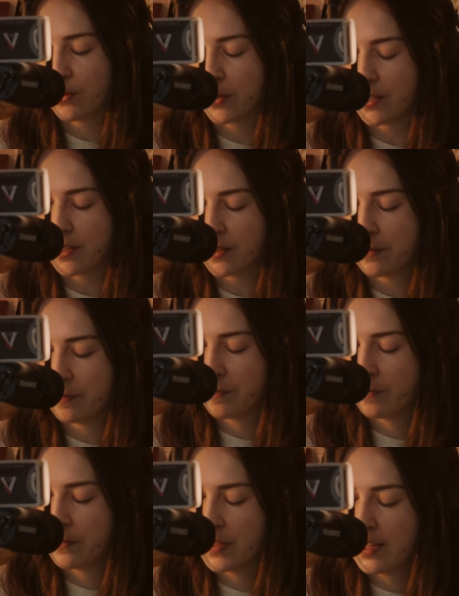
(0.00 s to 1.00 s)
order.
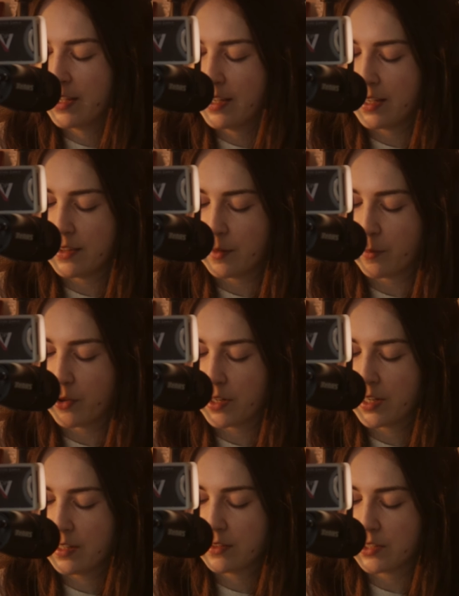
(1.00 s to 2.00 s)
In the
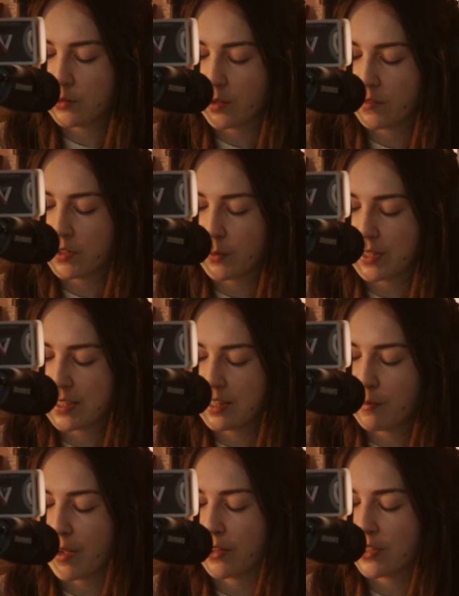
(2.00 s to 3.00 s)
morning the dwarfs went to the
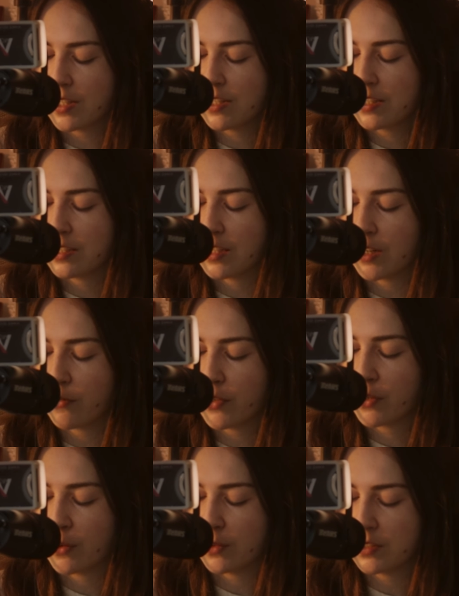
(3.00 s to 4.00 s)
mountain to dig for
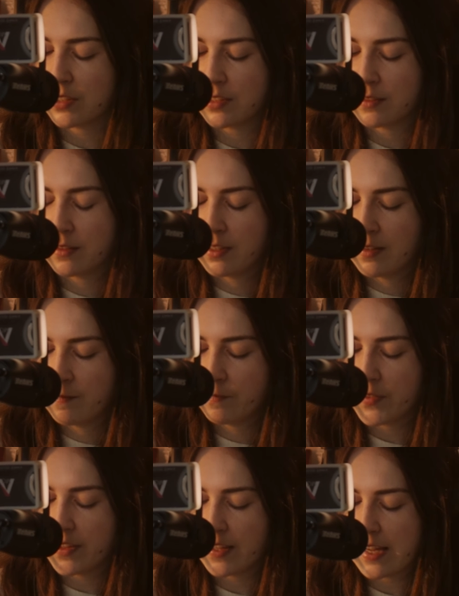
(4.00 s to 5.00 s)
gold.
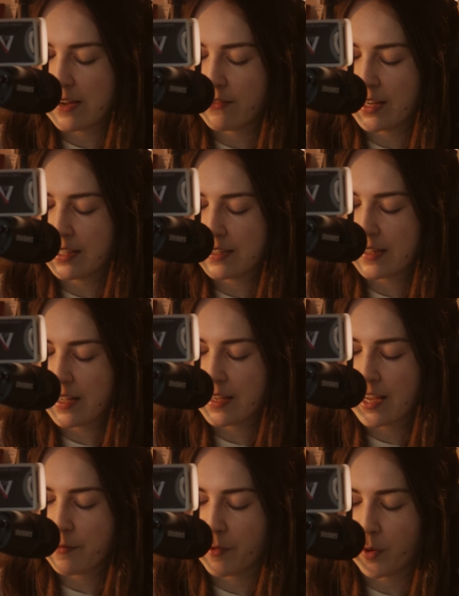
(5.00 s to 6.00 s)
In the evenings they
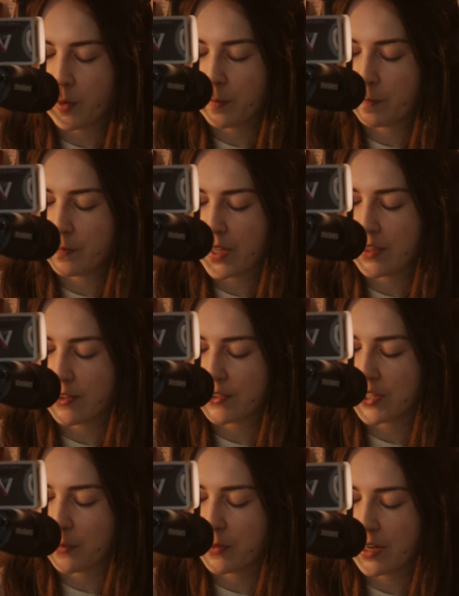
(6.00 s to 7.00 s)
came home, and their
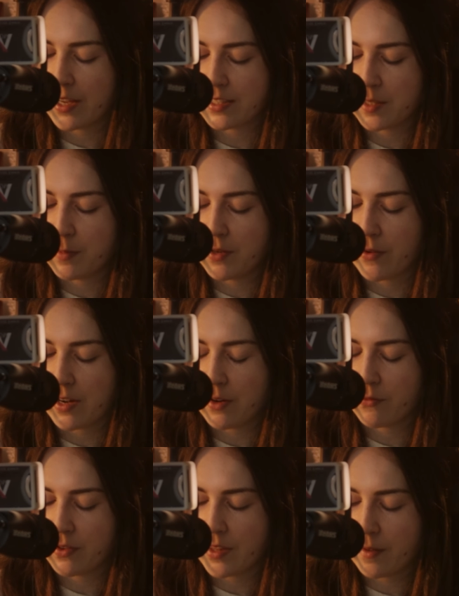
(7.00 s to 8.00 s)
supper had to be ready
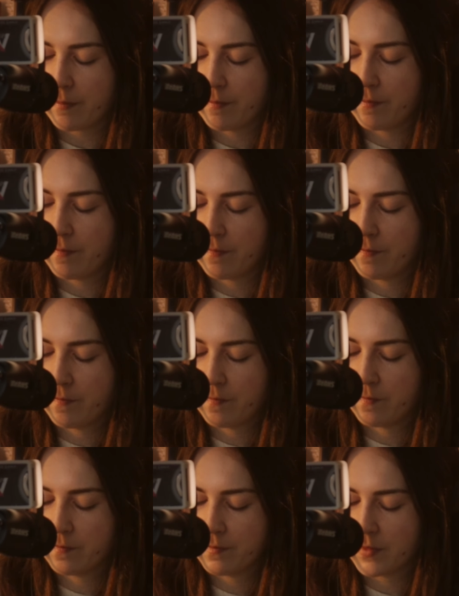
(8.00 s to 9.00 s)
for them.
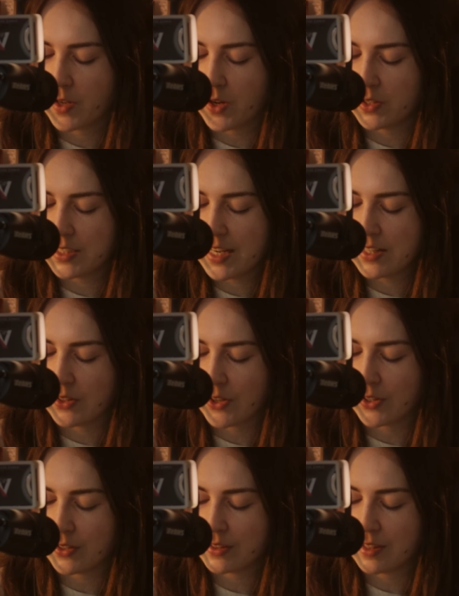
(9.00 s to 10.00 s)
All day
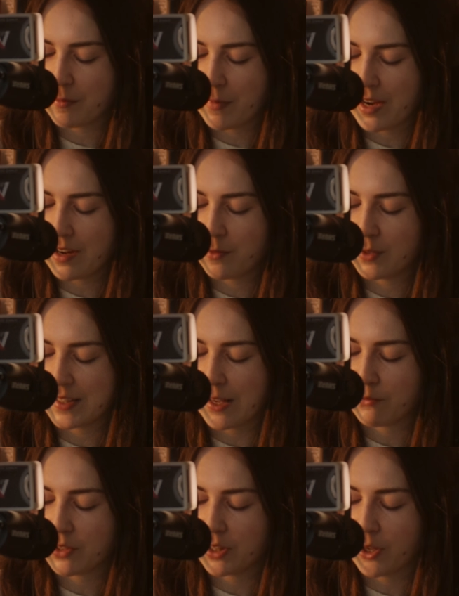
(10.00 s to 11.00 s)
long the maiden was
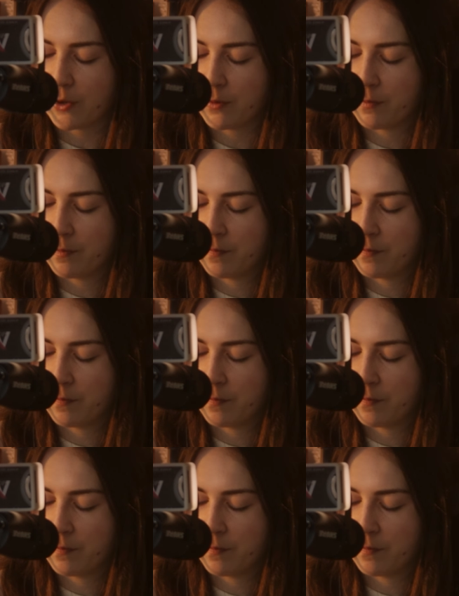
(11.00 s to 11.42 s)
left alone.